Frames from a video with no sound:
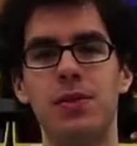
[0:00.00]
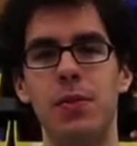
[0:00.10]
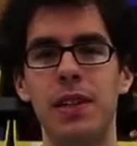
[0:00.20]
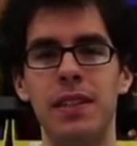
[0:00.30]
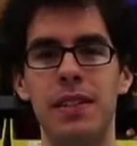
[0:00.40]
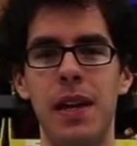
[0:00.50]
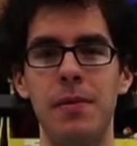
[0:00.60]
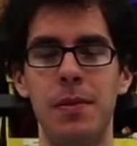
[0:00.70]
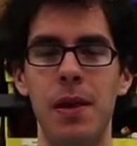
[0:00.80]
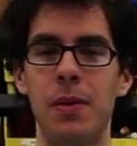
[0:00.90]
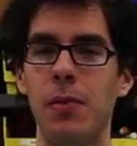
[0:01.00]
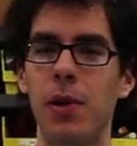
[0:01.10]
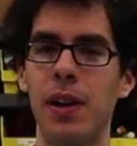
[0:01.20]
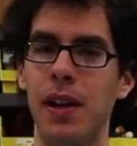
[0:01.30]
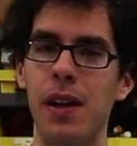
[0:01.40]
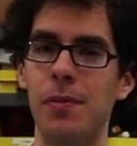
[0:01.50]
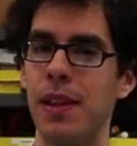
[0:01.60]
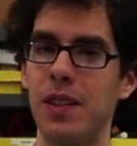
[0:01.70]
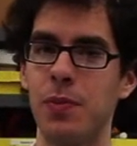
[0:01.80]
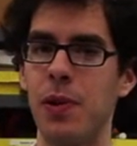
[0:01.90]
so when it's time to make more
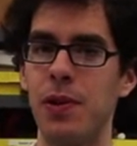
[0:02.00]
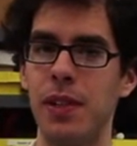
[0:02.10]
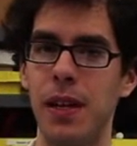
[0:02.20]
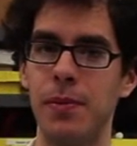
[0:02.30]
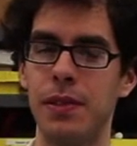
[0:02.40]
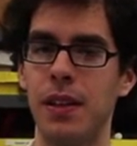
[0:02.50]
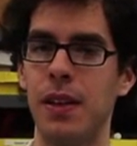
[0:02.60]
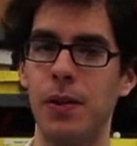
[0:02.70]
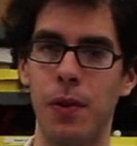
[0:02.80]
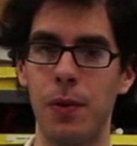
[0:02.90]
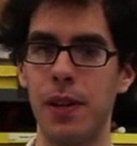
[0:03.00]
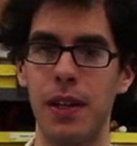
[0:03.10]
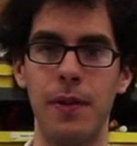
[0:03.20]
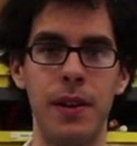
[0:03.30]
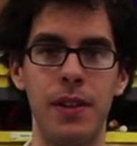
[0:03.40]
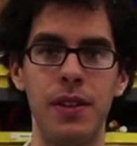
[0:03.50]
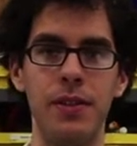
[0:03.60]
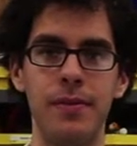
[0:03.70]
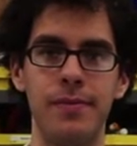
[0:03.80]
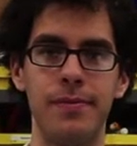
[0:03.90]
complex prototypes, what are we going to want to
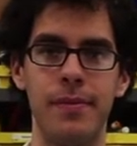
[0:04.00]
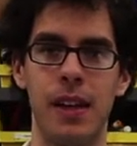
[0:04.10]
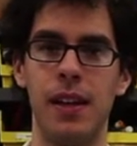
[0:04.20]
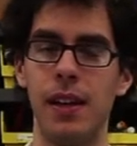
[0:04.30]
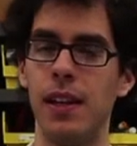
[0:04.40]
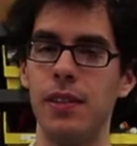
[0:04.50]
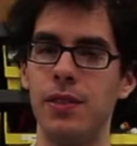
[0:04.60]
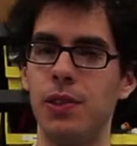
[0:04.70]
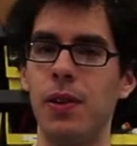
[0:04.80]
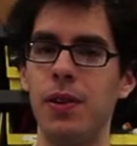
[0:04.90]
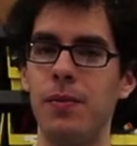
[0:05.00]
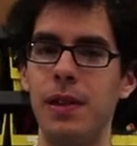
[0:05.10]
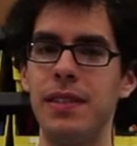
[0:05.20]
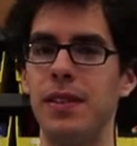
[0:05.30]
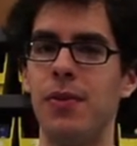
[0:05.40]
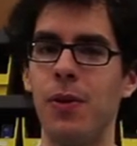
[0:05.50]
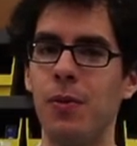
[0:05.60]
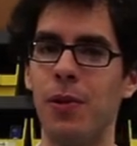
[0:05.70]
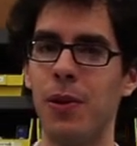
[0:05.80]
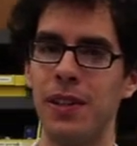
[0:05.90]
do? Join pieces of
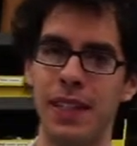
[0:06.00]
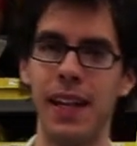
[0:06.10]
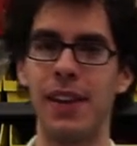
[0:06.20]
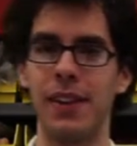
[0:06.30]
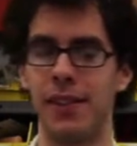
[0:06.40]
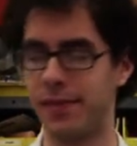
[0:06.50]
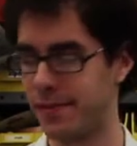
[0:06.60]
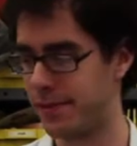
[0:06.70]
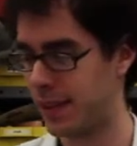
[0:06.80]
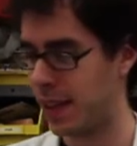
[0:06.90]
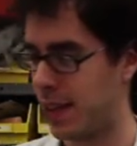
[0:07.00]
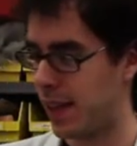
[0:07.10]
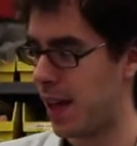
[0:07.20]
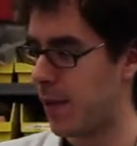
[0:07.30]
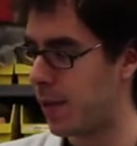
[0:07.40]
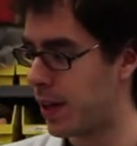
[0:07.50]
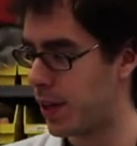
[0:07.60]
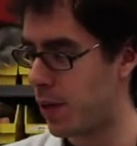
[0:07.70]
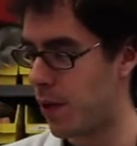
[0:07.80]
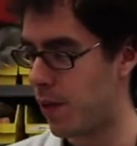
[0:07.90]
foam core together. And we're
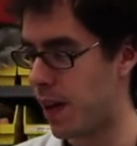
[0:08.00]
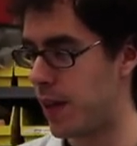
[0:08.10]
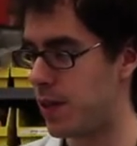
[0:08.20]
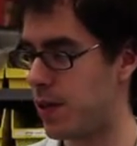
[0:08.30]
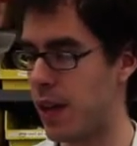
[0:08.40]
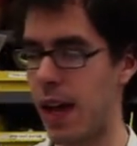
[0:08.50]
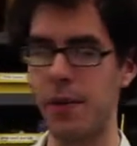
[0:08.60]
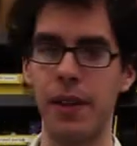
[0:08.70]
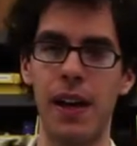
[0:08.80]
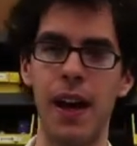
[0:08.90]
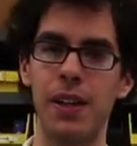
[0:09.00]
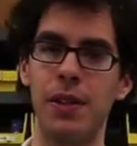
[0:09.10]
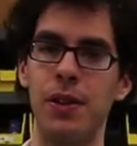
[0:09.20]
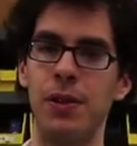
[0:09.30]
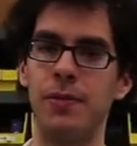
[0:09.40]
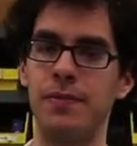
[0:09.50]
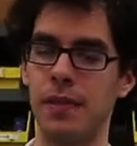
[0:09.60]
going to go over how to do that with hot glue.